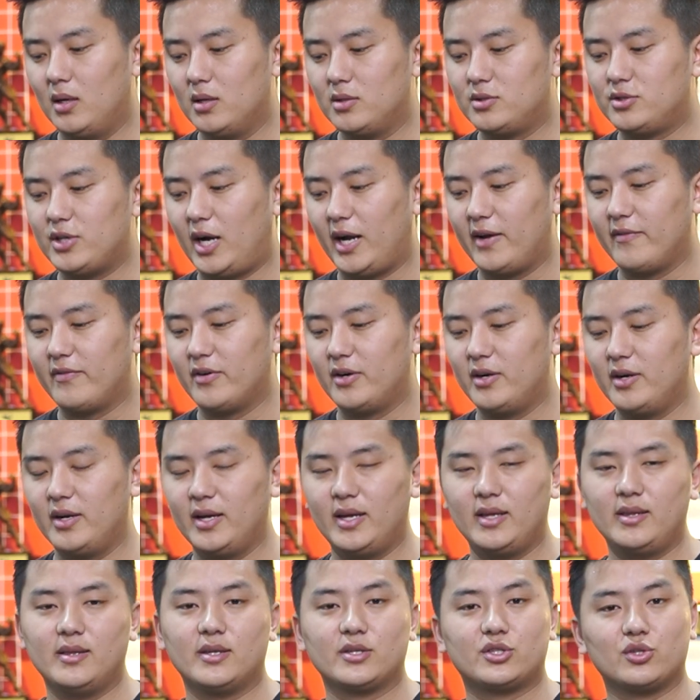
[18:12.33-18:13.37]
driver
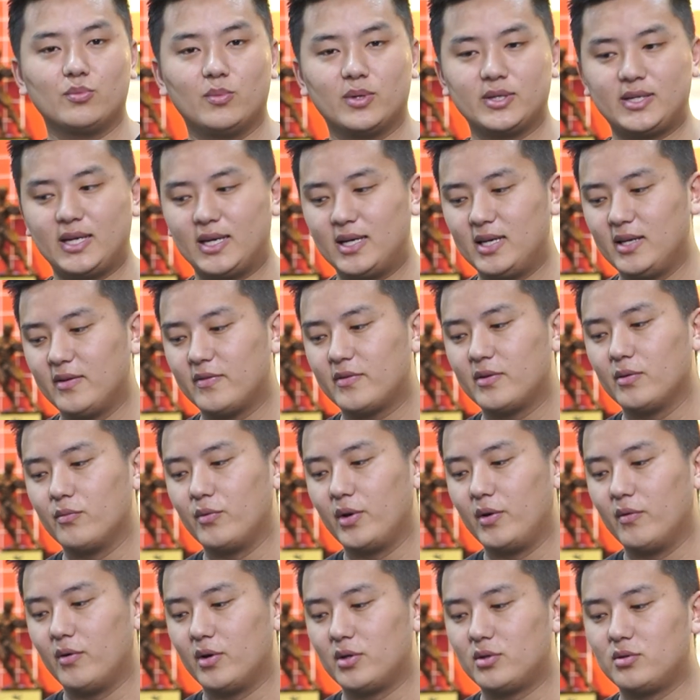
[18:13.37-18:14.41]
in the sumo deadlift, we
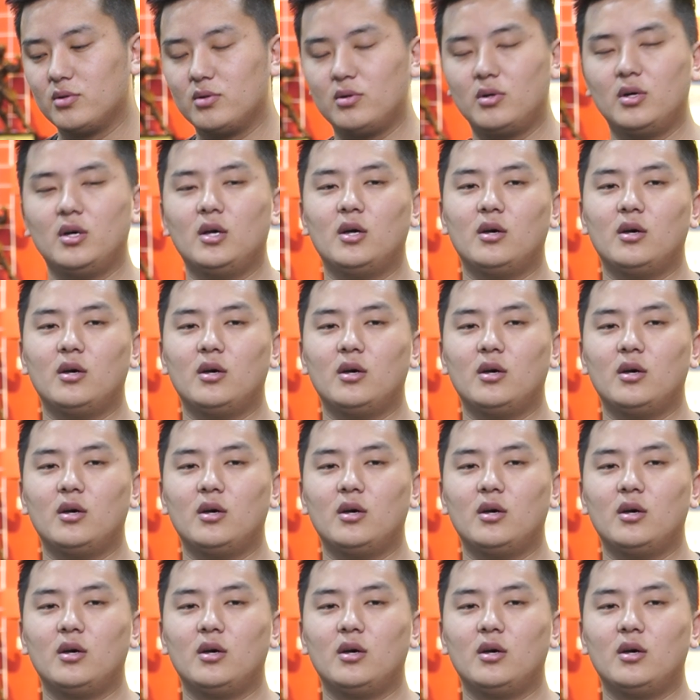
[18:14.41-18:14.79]
want to